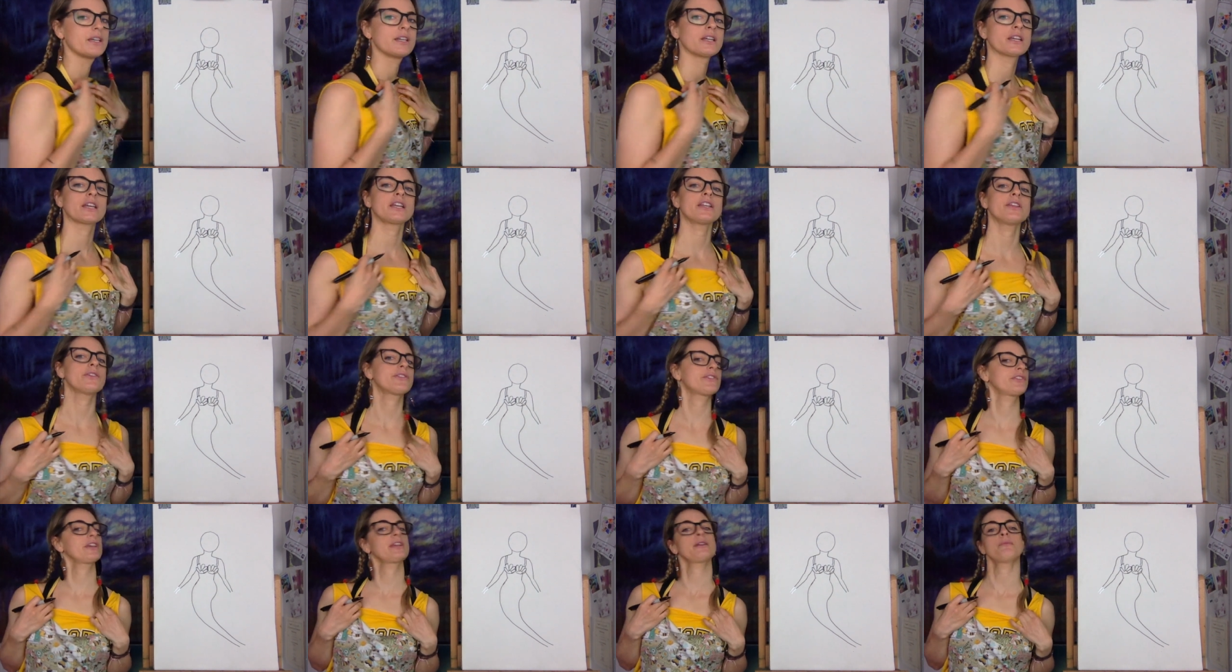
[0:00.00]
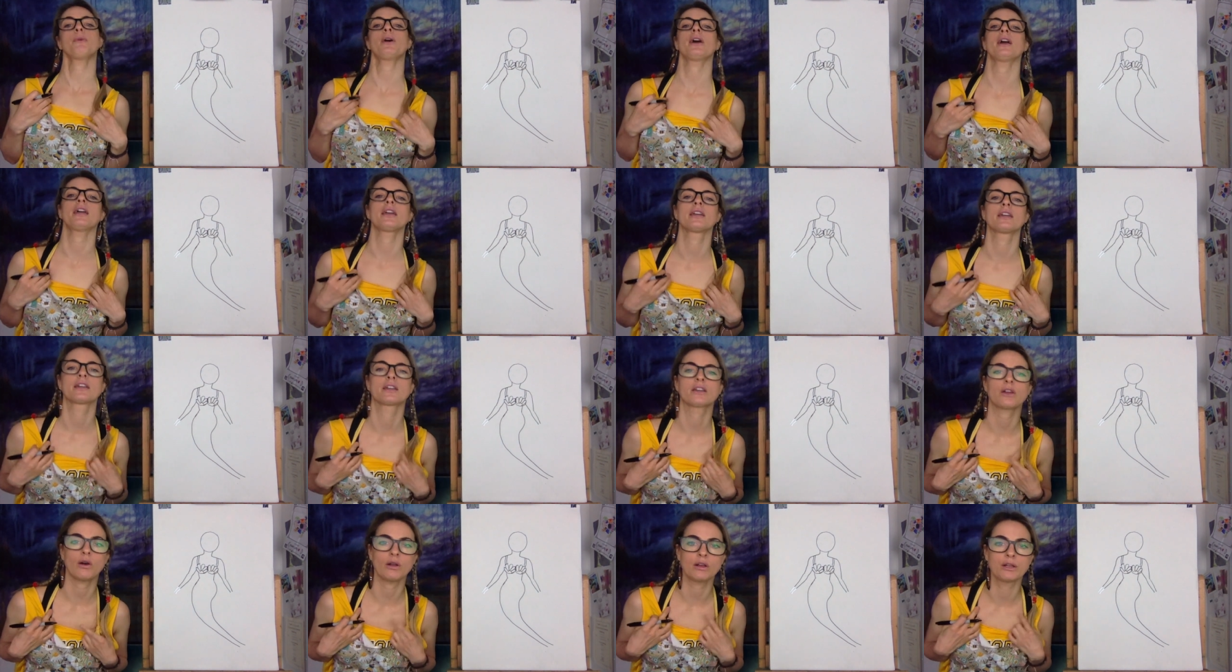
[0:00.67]
can you see my
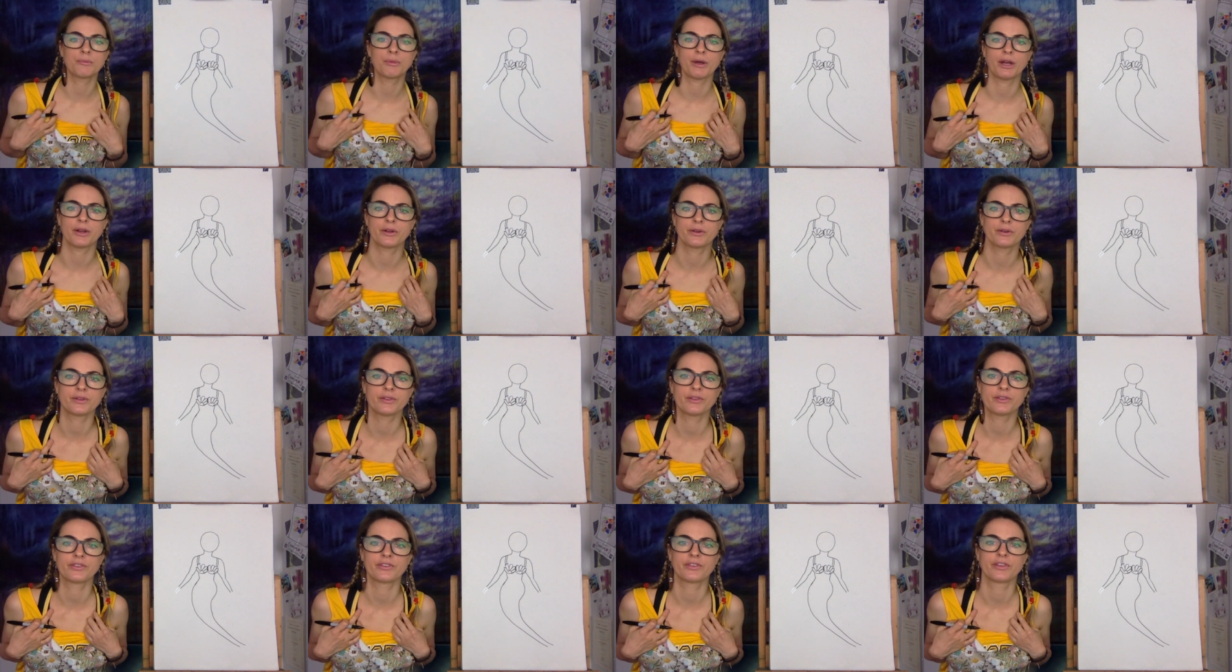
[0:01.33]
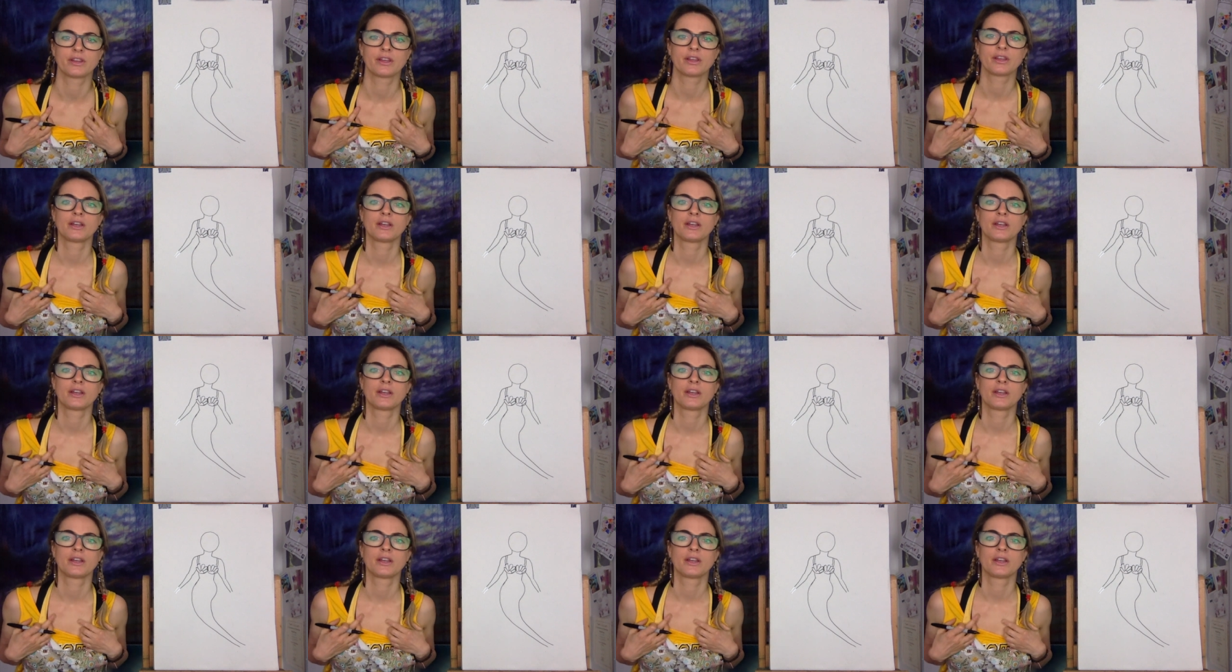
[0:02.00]
collarbones?